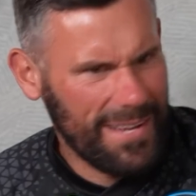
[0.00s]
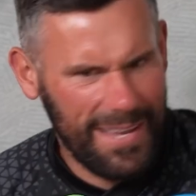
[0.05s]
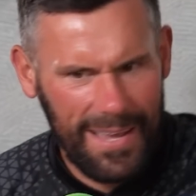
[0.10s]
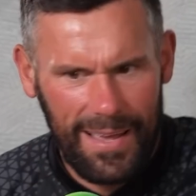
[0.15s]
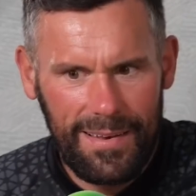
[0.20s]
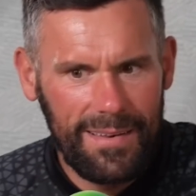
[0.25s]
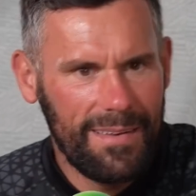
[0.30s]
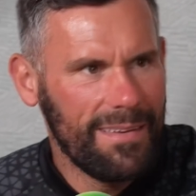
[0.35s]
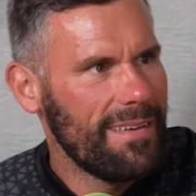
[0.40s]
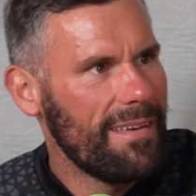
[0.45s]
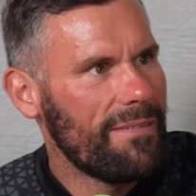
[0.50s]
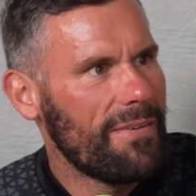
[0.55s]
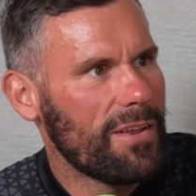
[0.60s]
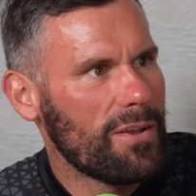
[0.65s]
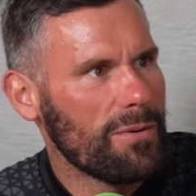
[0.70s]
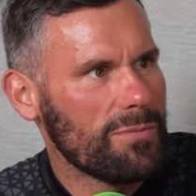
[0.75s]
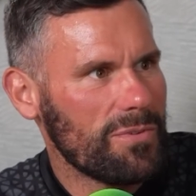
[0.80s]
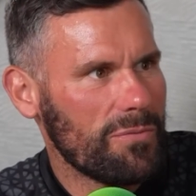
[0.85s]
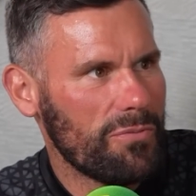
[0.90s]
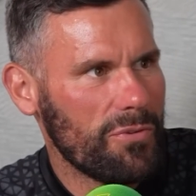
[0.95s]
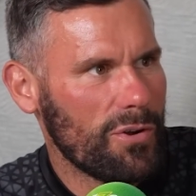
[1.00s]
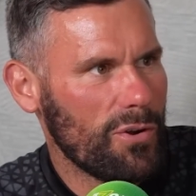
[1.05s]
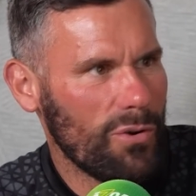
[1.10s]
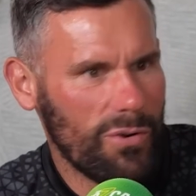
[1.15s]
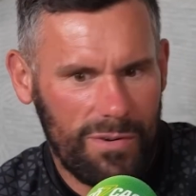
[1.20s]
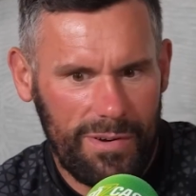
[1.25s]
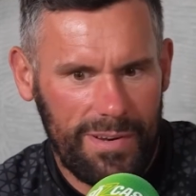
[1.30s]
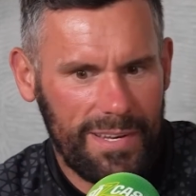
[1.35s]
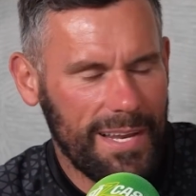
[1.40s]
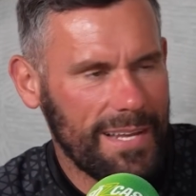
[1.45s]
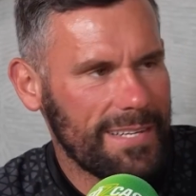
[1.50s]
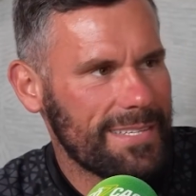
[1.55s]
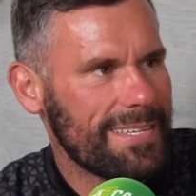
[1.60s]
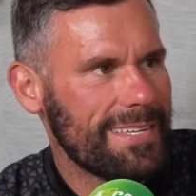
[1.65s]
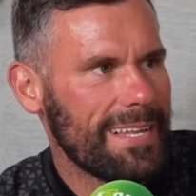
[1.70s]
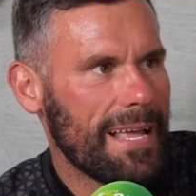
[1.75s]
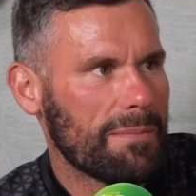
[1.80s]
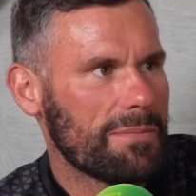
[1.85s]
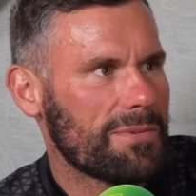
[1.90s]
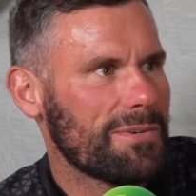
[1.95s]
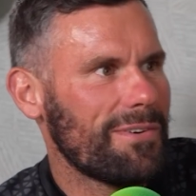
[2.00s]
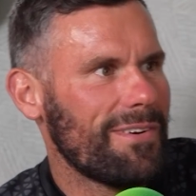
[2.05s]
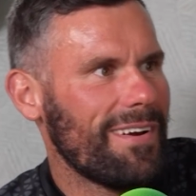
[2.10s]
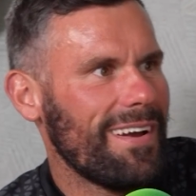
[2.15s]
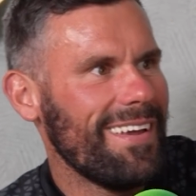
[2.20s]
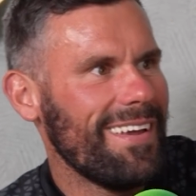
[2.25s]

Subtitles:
Yes, he can. If he comes up for a corner, he's getting snapped, all